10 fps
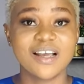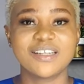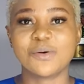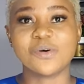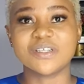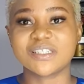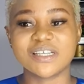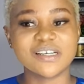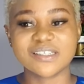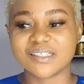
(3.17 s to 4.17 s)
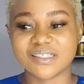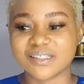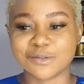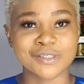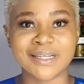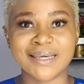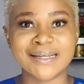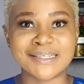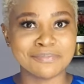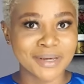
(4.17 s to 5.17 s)
There was this, it was like a
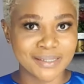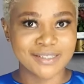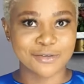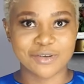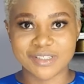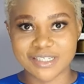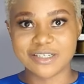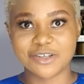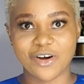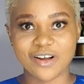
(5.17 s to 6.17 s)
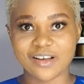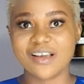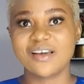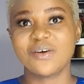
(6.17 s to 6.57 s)
debate on TikTok